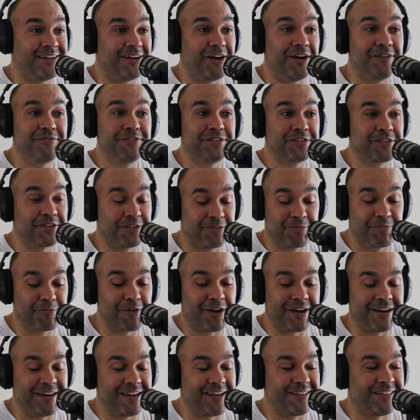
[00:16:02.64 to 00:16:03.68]
and I've just got
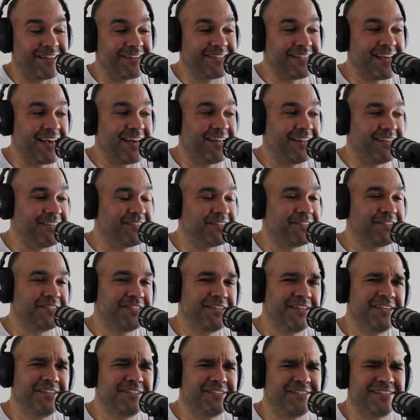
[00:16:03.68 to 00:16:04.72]
writing down the tallies, and
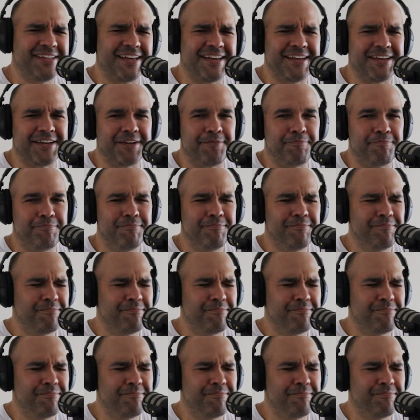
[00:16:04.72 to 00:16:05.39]
she's taking